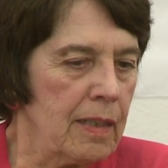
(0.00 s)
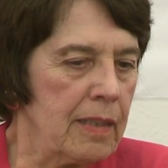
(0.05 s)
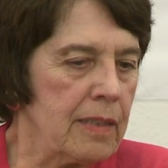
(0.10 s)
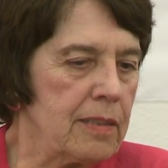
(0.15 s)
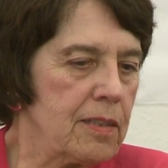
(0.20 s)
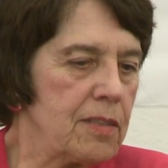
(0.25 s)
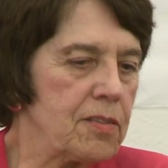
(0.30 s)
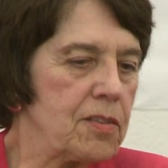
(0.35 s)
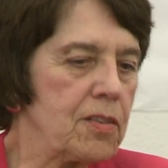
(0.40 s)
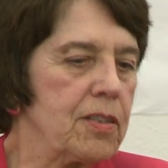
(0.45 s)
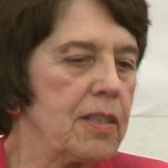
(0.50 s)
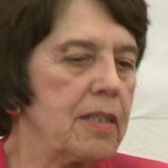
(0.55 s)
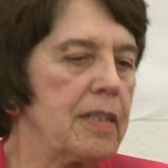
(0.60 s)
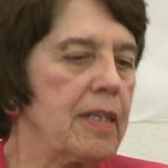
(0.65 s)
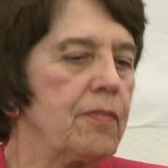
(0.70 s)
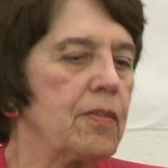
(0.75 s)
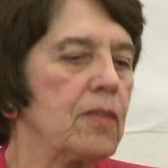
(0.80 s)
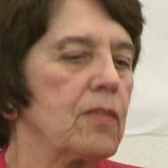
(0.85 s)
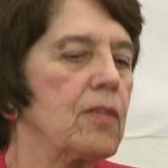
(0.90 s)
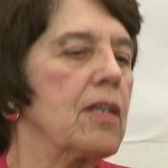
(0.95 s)
You just couldn't
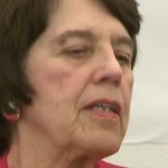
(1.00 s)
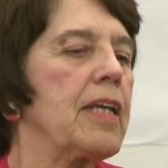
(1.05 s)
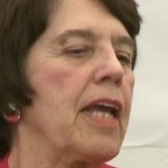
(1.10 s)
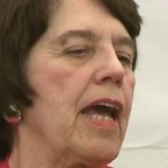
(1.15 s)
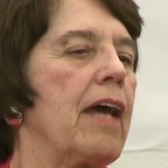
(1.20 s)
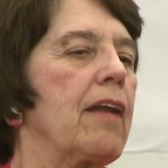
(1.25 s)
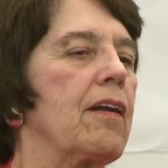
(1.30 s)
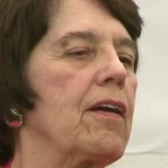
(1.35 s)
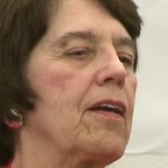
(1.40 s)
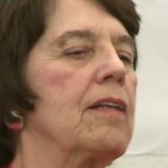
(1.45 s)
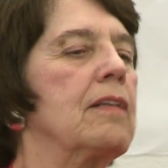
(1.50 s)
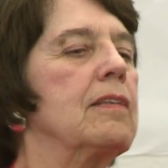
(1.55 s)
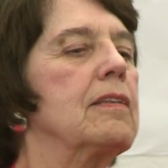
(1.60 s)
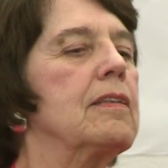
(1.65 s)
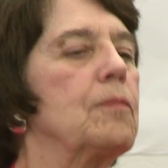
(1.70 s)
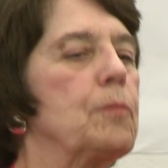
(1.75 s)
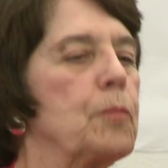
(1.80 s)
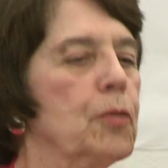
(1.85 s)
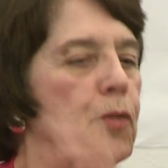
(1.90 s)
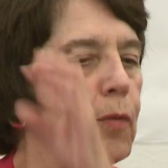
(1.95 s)
even look at her. I
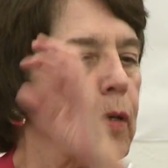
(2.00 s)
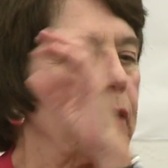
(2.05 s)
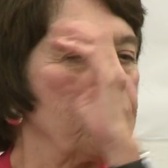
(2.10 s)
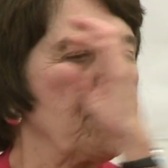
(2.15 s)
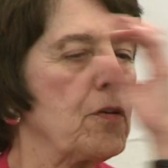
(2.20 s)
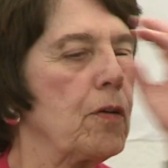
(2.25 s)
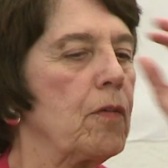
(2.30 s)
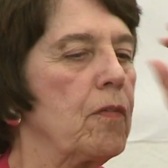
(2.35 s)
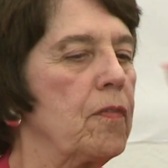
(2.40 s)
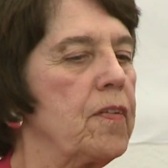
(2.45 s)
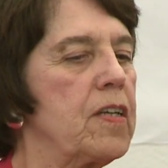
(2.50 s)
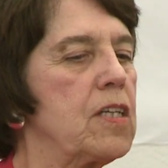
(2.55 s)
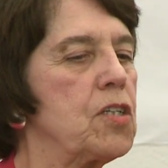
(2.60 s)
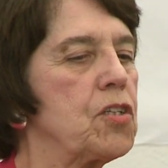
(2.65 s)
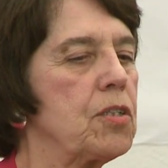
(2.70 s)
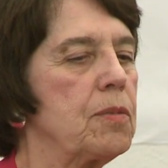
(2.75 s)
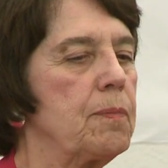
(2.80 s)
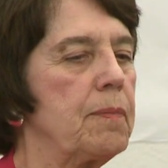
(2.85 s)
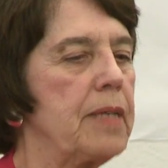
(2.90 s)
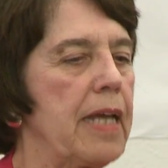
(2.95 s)
mean, peripheral
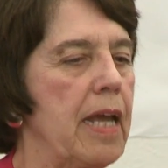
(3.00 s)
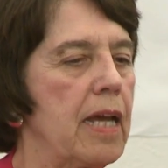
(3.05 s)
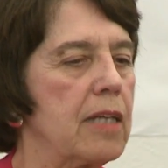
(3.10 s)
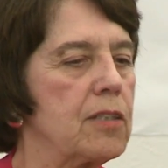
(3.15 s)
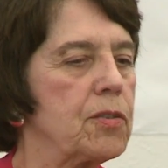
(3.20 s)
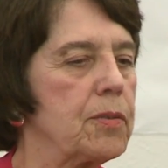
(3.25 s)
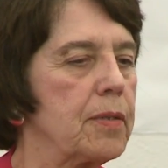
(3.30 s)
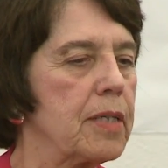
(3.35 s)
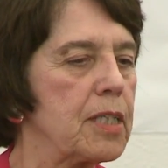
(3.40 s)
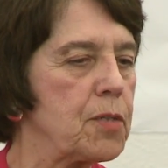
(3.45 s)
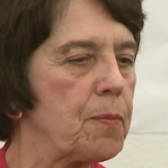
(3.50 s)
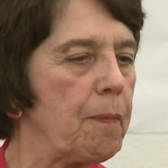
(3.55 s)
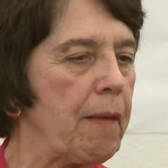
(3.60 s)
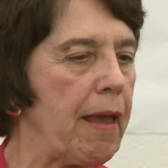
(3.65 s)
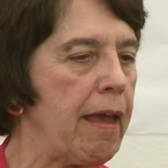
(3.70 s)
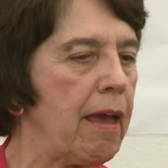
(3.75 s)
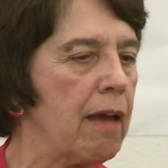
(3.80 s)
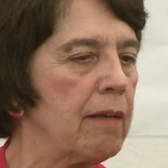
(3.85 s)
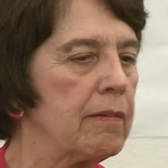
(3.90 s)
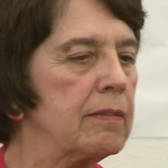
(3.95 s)
vision began to
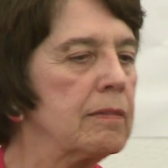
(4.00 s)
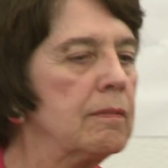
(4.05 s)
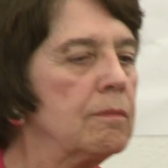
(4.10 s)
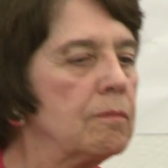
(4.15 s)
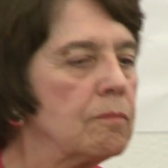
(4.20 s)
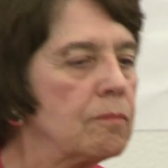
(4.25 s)
expand.